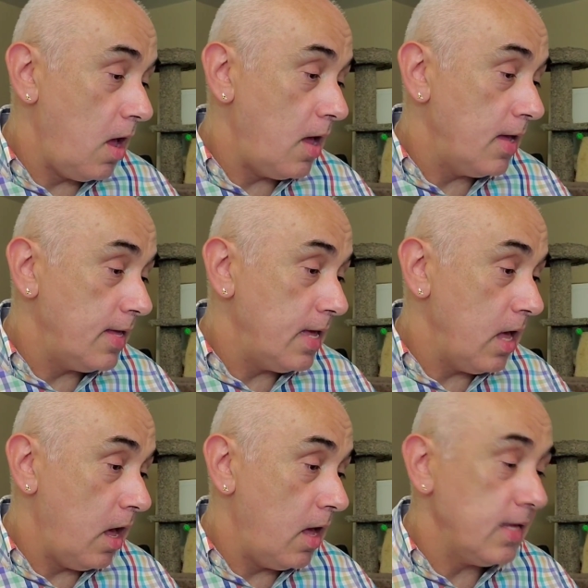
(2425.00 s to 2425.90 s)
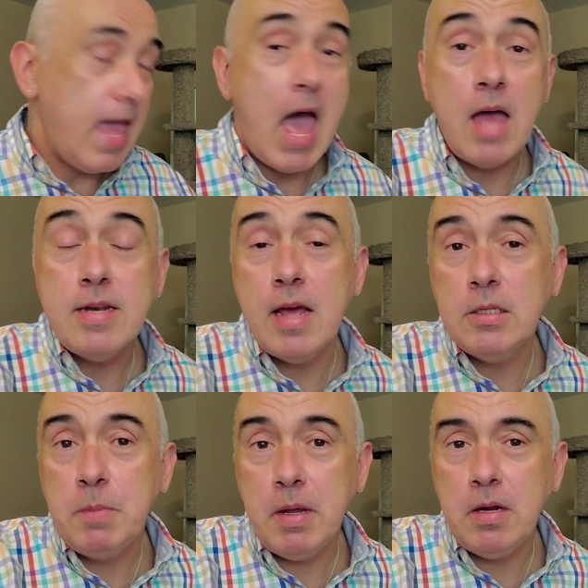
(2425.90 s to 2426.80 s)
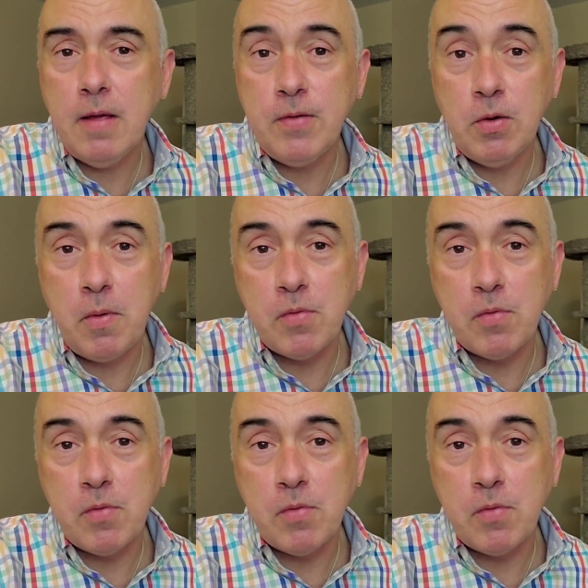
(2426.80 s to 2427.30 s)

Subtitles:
Kat Nesbitt.